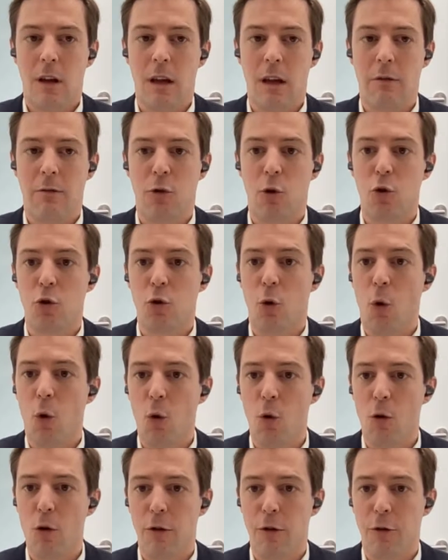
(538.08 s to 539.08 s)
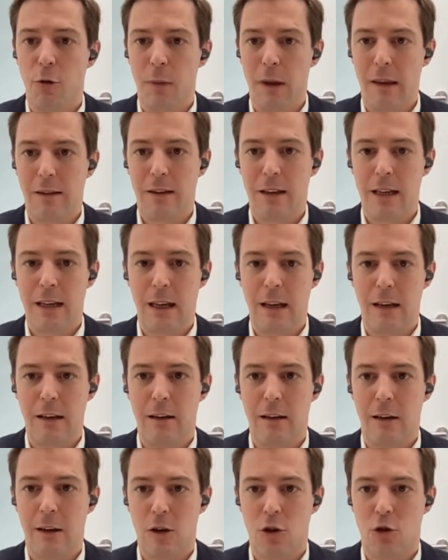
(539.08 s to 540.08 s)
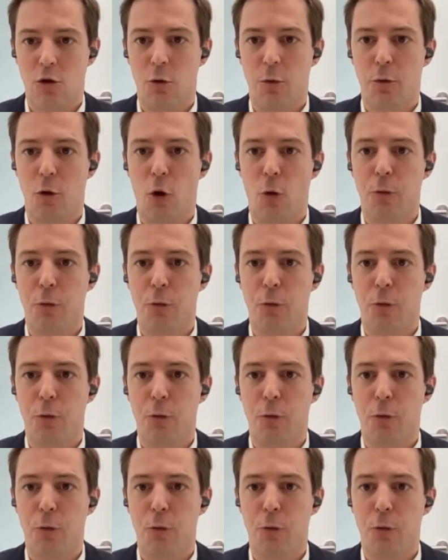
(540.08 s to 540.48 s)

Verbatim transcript: if not all, domestic and international